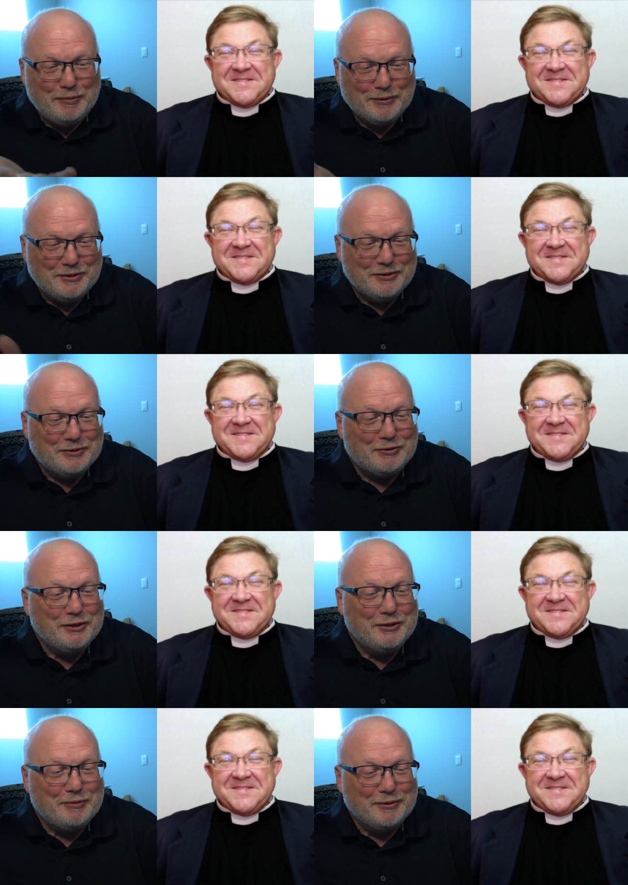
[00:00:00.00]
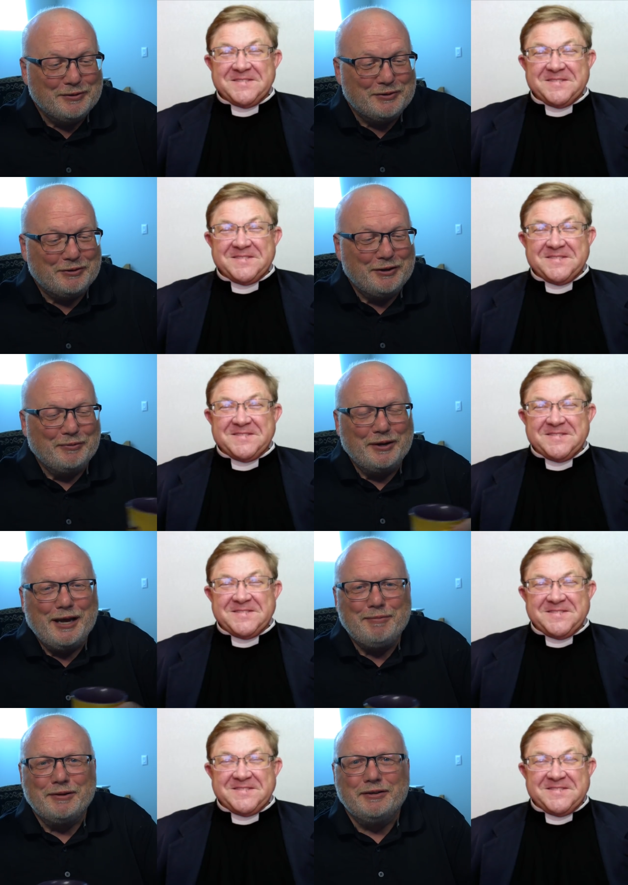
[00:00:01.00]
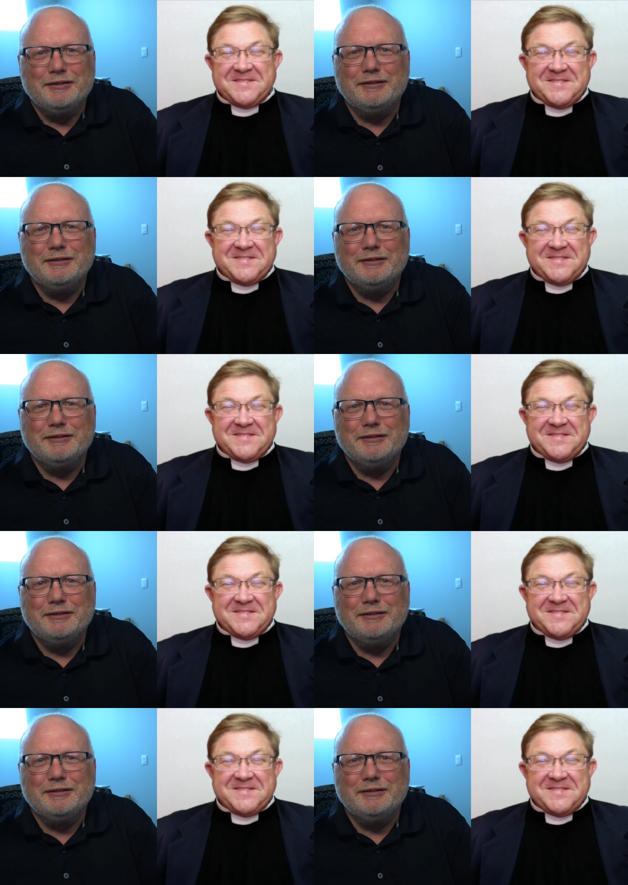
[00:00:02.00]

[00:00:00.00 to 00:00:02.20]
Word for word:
Speaker 1: posted the story, you wrote the story. What happened?